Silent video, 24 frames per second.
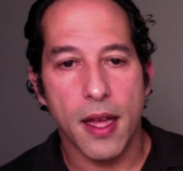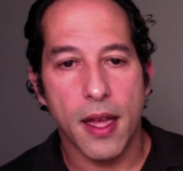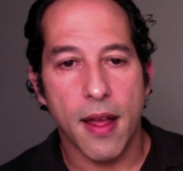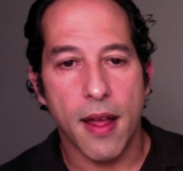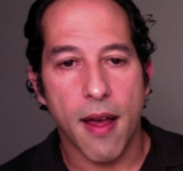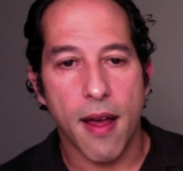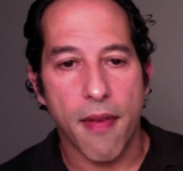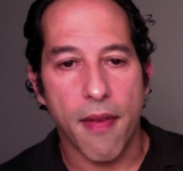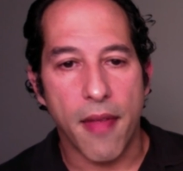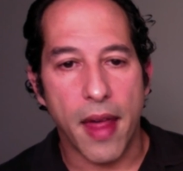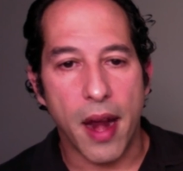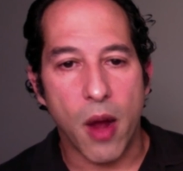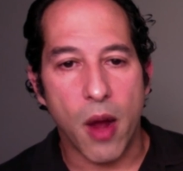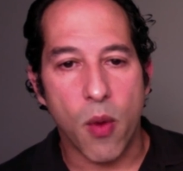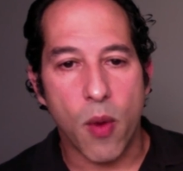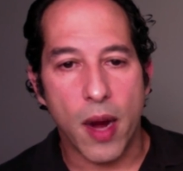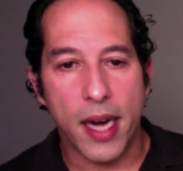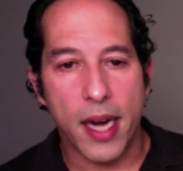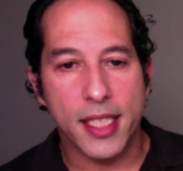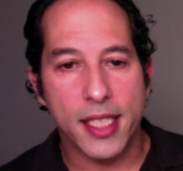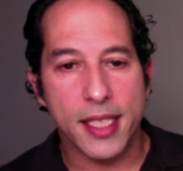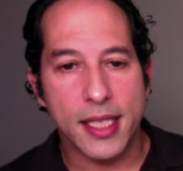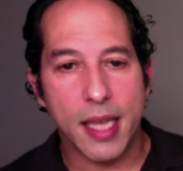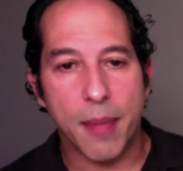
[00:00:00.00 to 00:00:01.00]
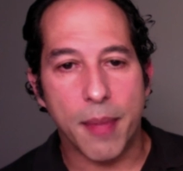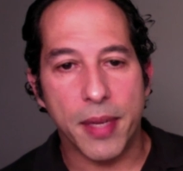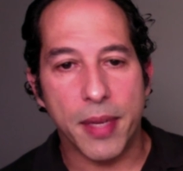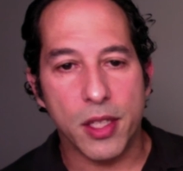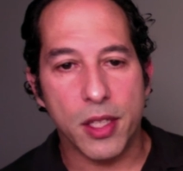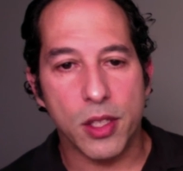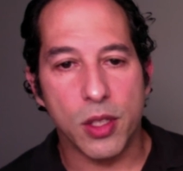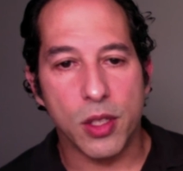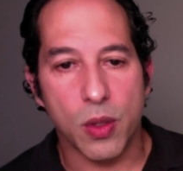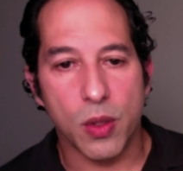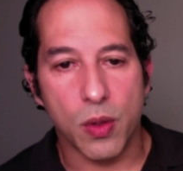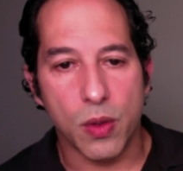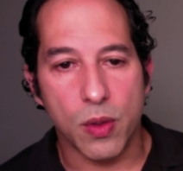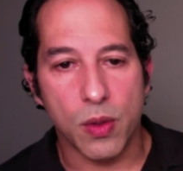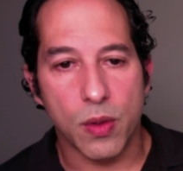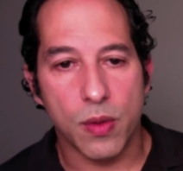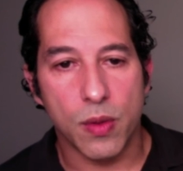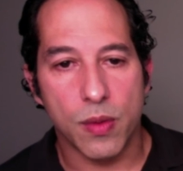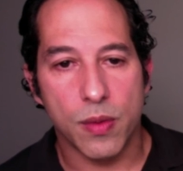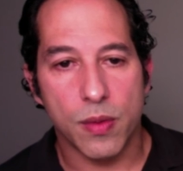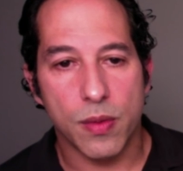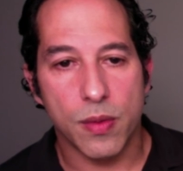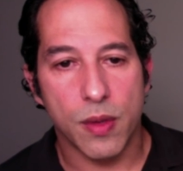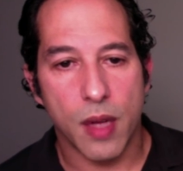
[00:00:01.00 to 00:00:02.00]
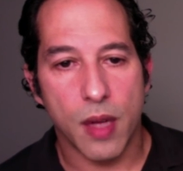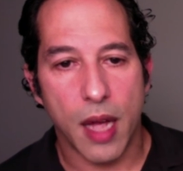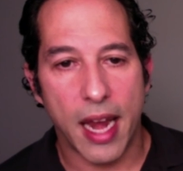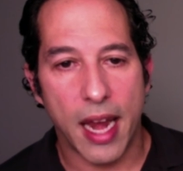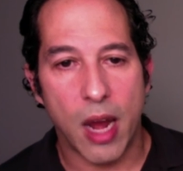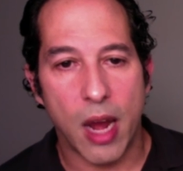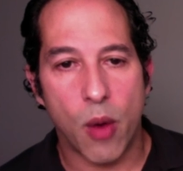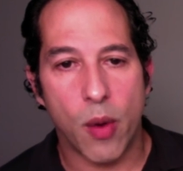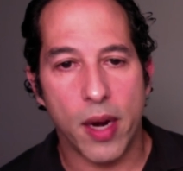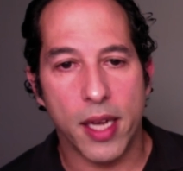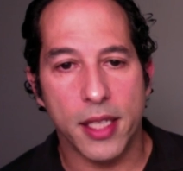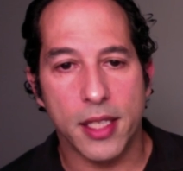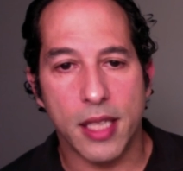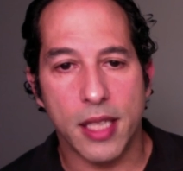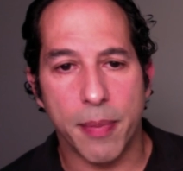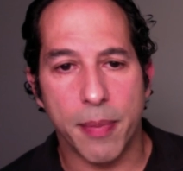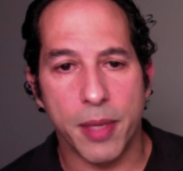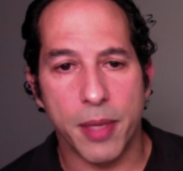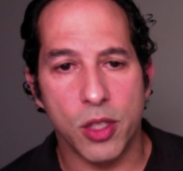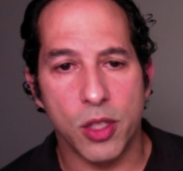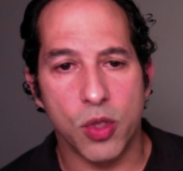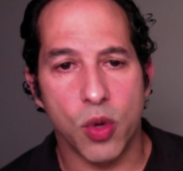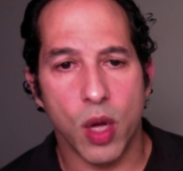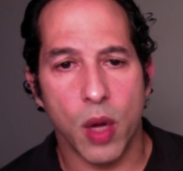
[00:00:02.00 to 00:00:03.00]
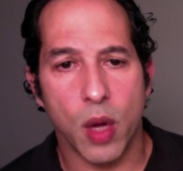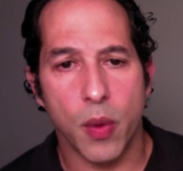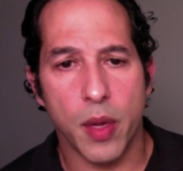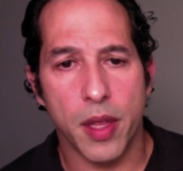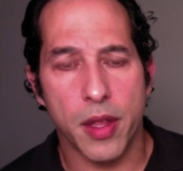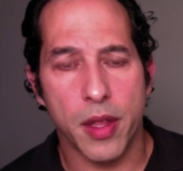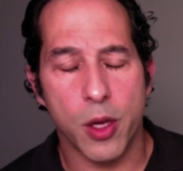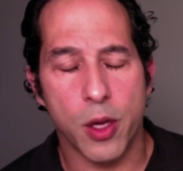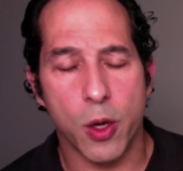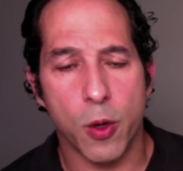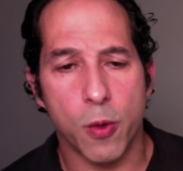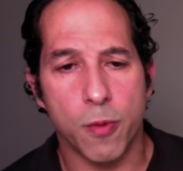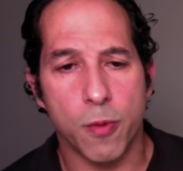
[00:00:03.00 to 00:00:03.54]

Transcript: that I want to step into, and I want to step into it with you.